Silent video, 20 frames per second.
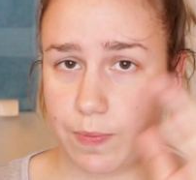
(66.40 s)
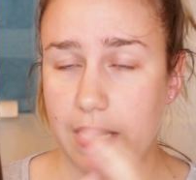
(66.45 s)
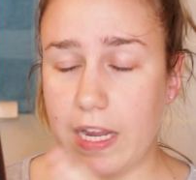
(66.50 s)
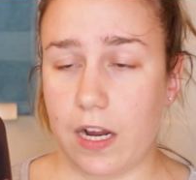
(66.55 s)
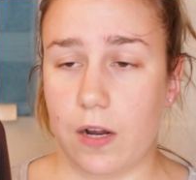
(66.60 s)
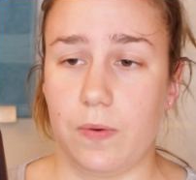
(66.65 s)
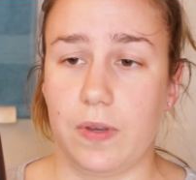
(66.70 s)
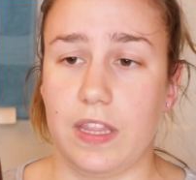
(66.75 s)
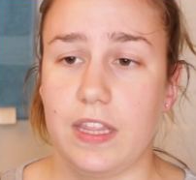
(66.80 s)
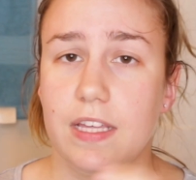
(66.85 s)
my
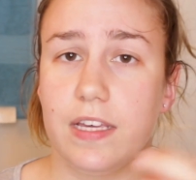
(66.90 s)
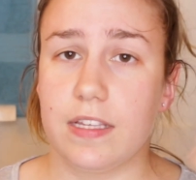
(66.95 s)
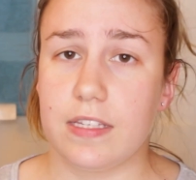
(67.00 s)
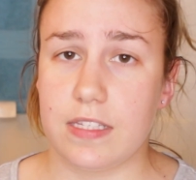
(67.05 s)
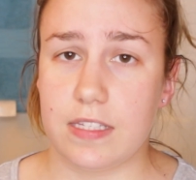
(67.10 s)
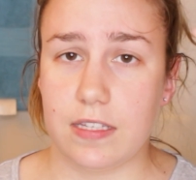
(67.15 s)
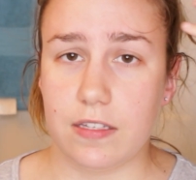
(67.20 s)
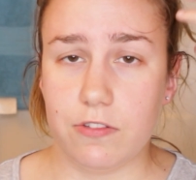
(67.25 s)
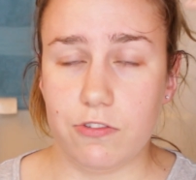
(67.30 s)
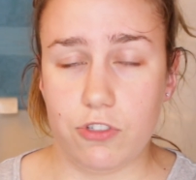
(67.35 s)
hair with
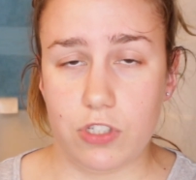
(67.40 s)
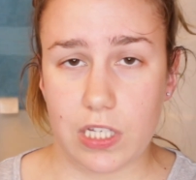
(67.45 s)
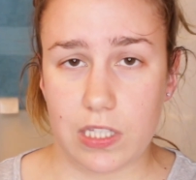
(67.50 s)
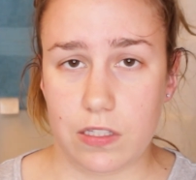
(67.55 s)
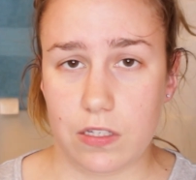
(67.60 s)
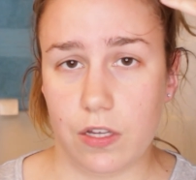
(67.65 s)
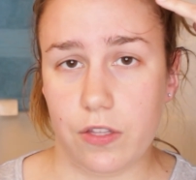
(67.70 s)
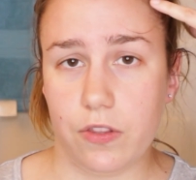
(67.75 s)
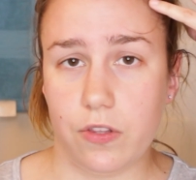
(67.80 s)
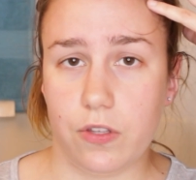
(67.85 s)
this
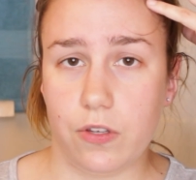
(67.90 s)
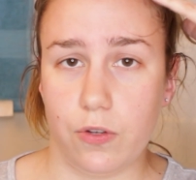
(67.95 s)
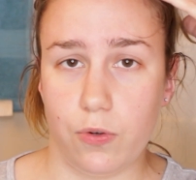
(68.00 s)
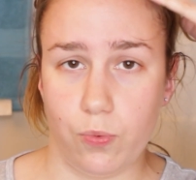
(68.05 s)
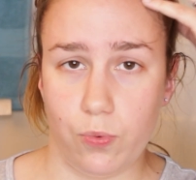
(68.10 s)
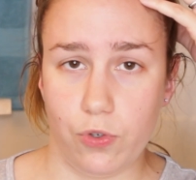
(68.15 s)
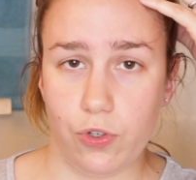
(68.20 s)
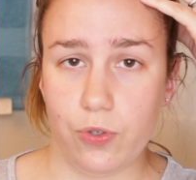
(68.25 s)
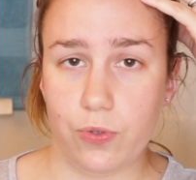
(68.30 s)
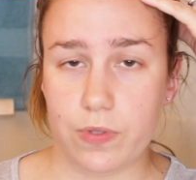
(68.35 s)
just on the
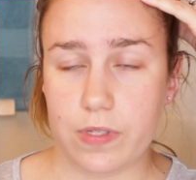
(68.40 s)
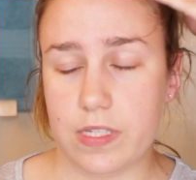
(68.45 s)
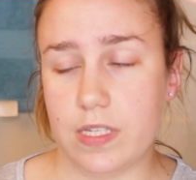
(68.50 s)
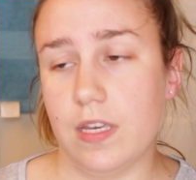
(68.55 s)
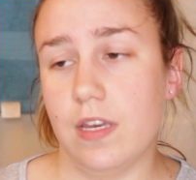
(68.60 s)
roots,